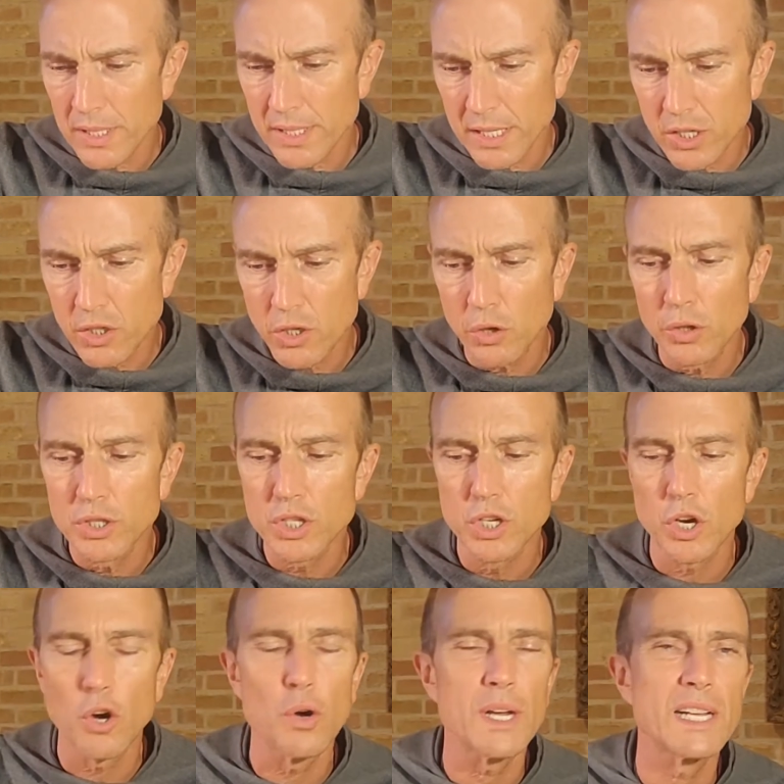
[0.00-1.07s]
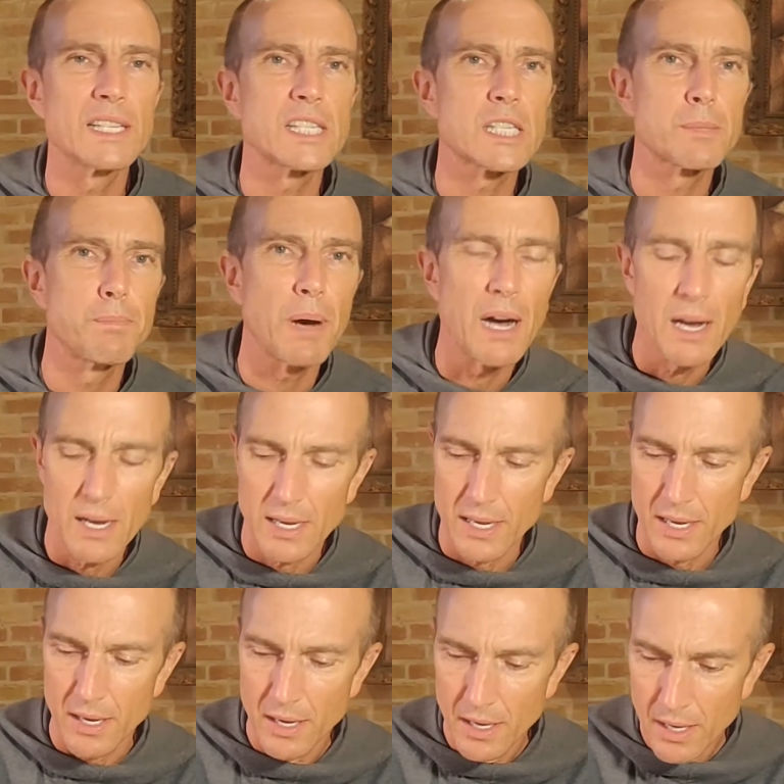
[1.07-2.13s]
is told to go and
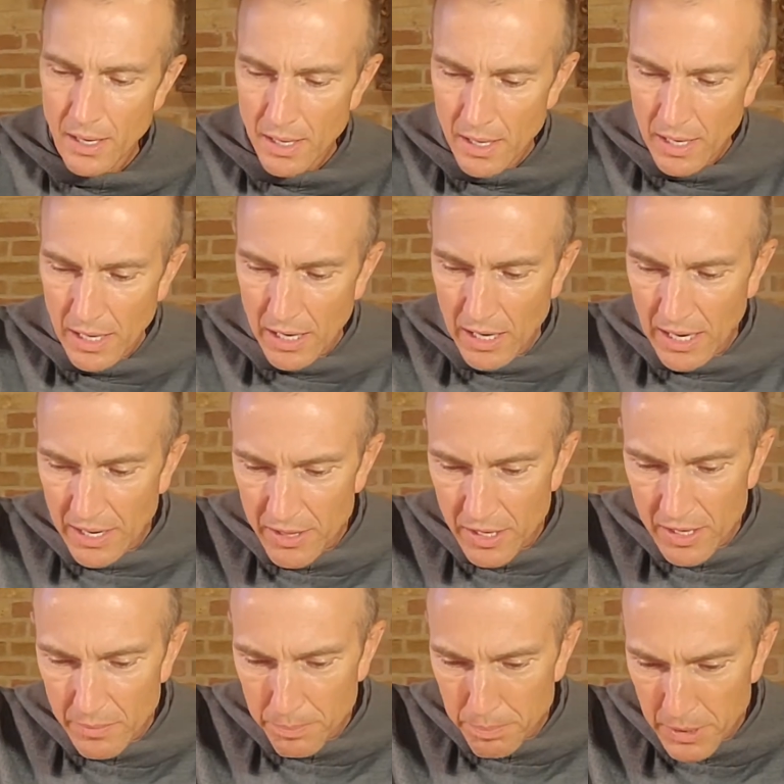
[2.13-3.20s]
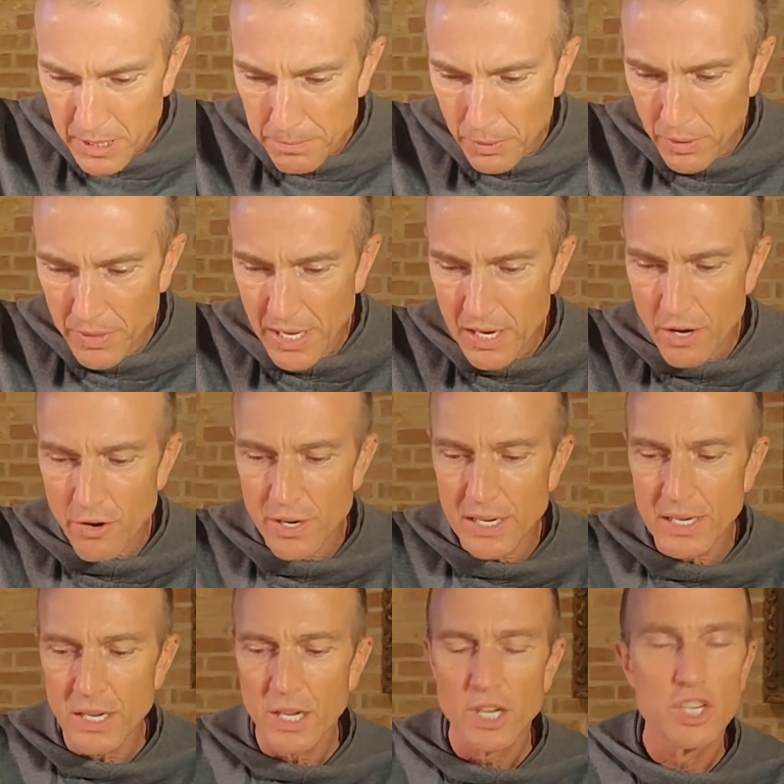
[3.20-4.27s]
spy on the people that are
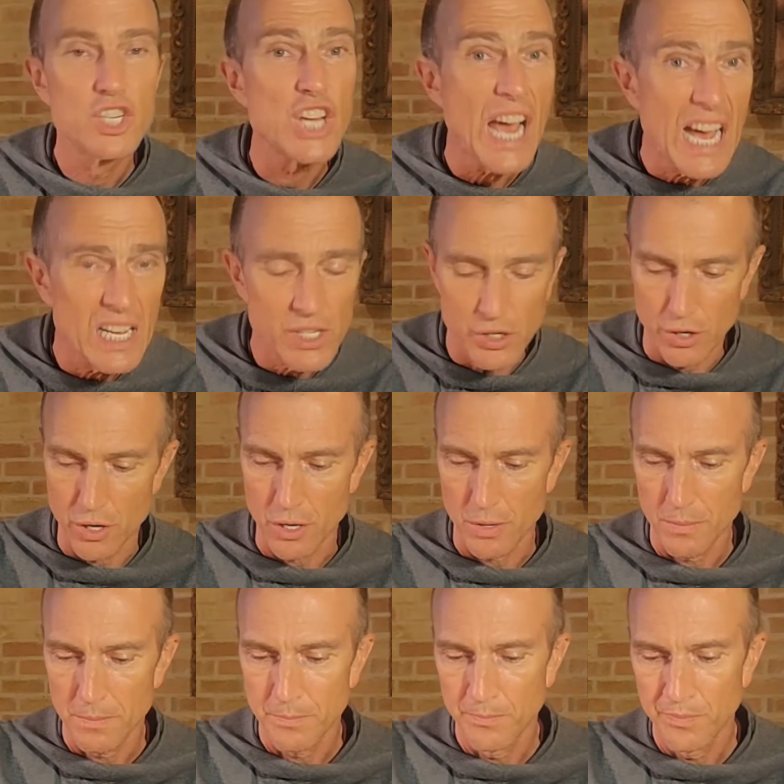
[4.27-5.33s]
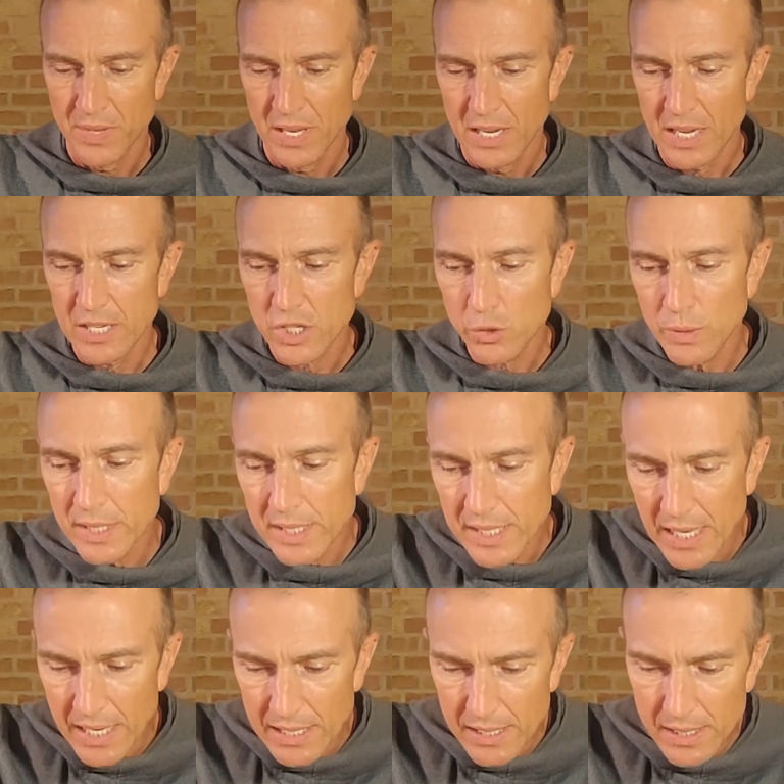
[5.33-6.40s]
in Jazer. And so he
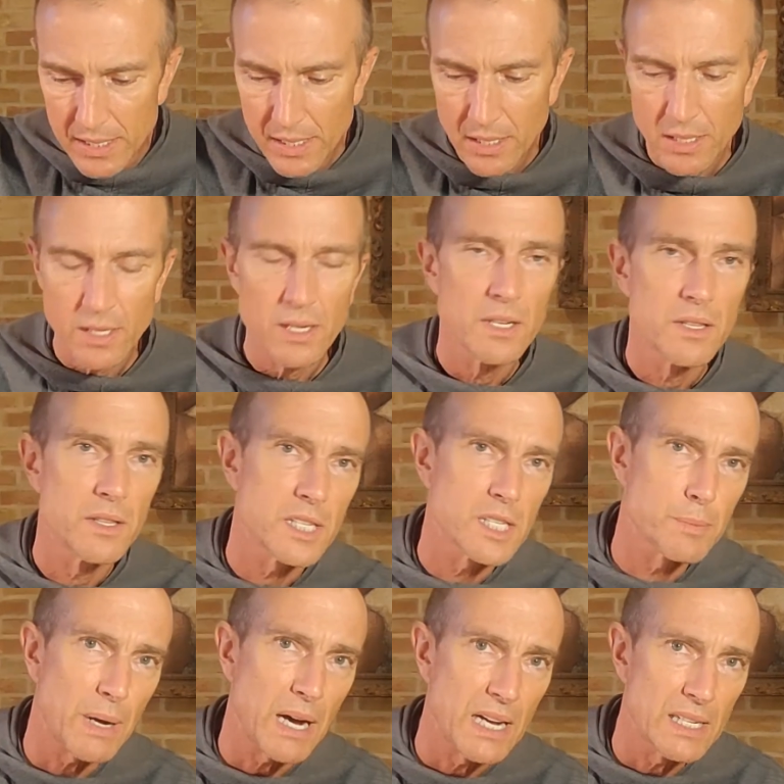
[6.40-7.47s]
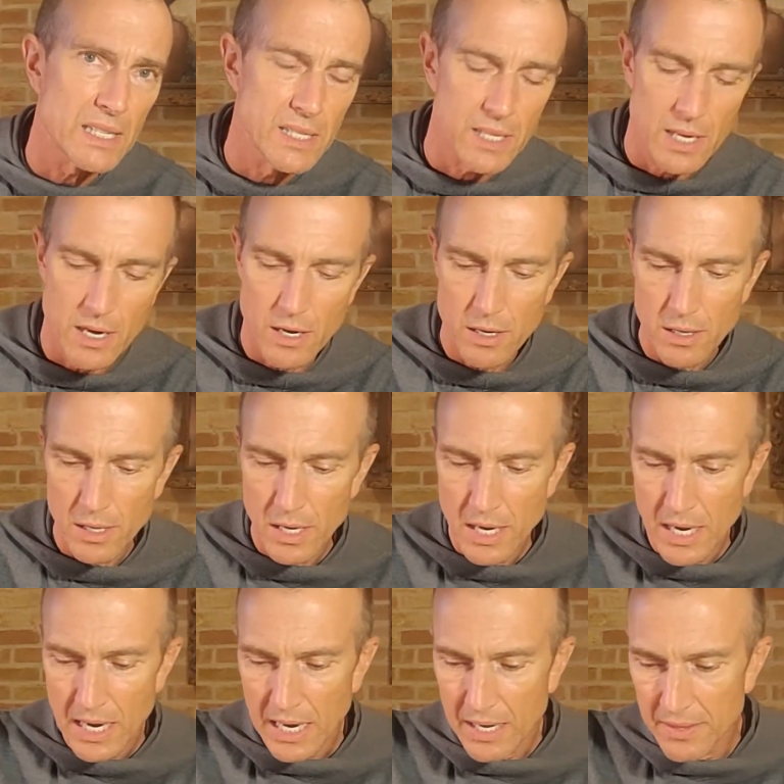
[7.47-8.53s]
sends the spies there,
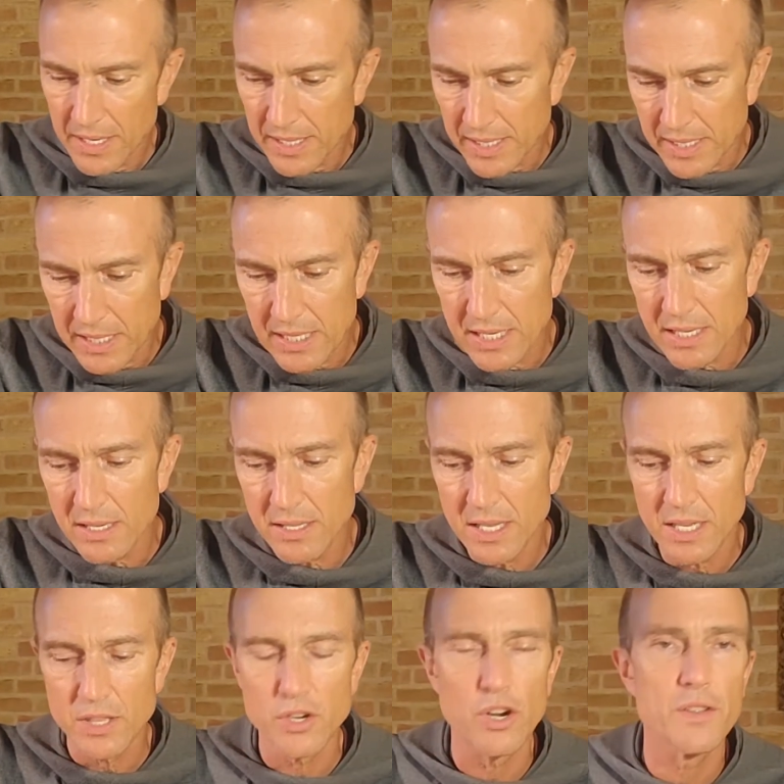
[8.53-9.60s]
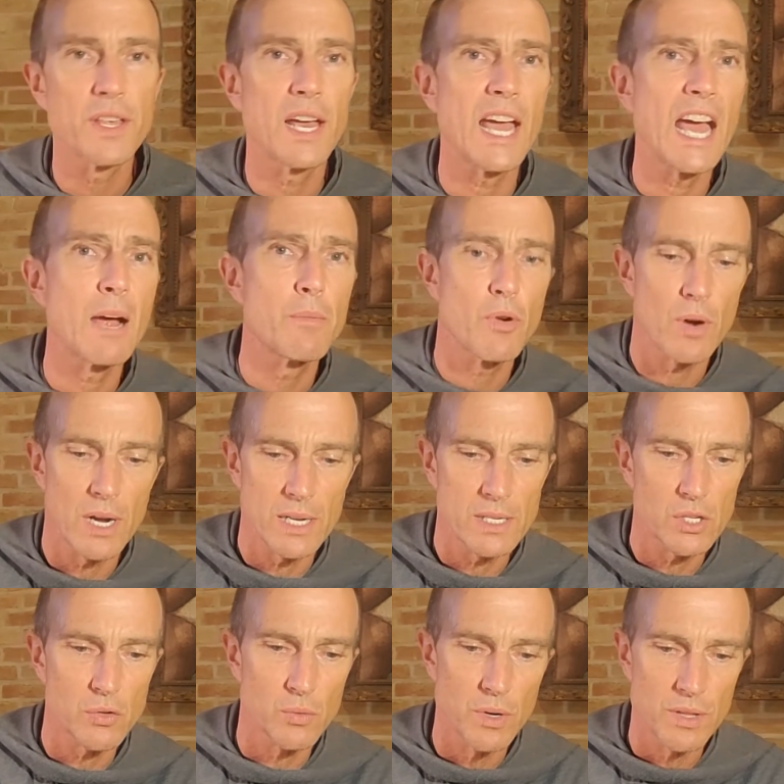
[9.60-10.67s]
and they see that there are the
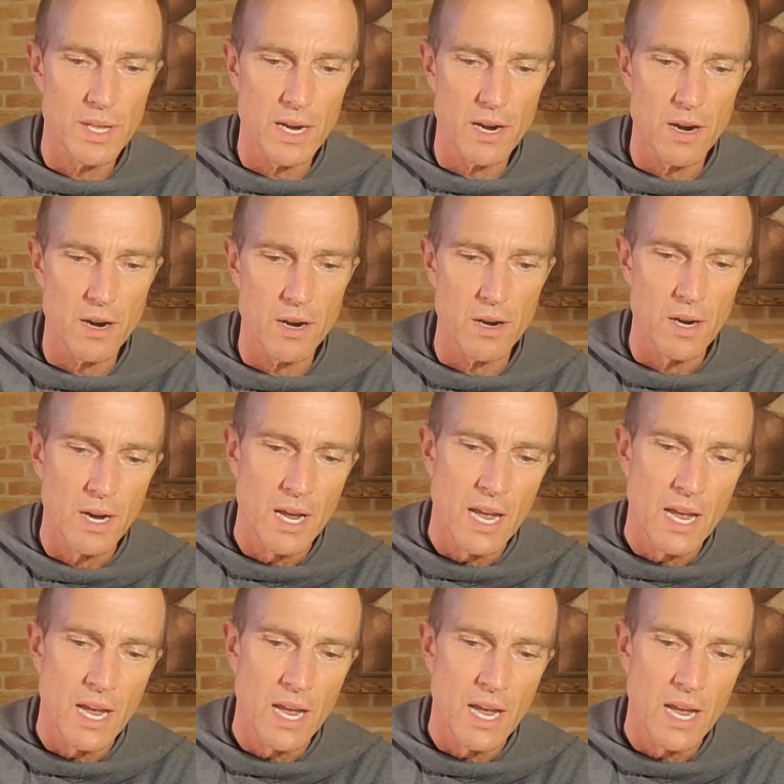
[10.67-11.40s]
Amorites who are there.